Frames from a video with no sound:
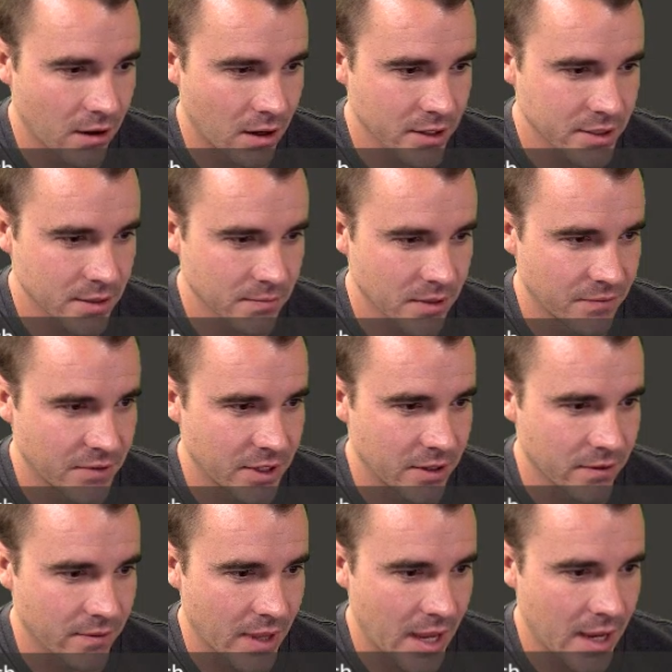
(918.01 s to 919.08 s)
Awesome, love to
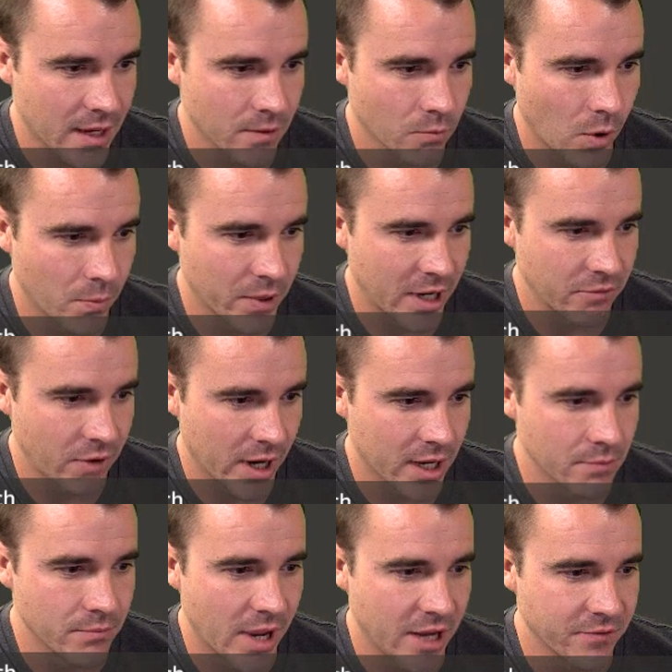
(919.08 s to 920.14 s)
hear that. What would I
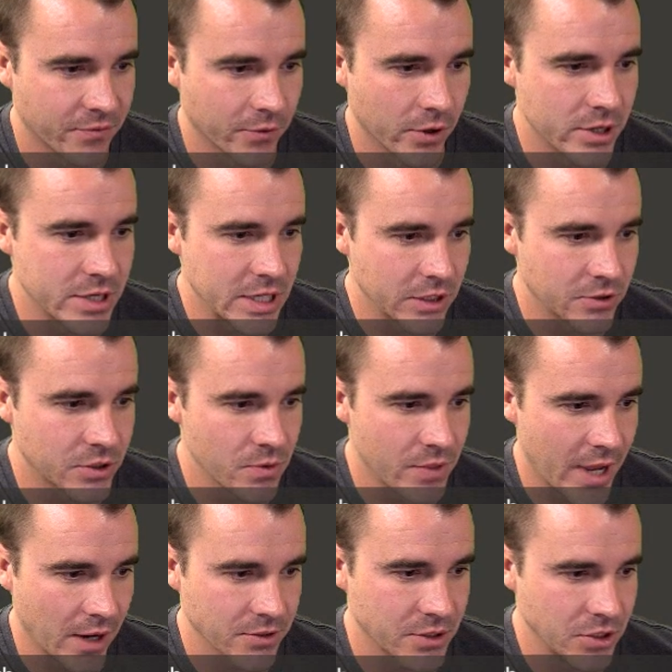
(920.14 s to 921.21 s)
recommend for a near
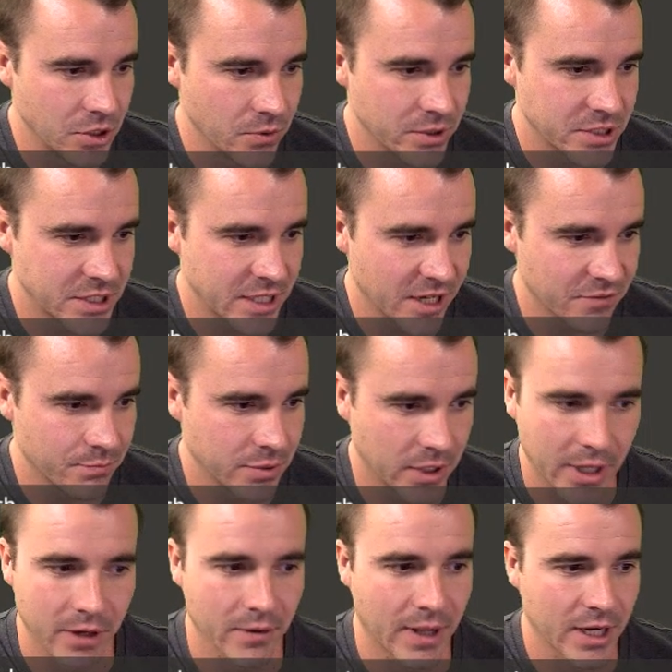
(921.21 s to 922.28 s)
2000 USCF player?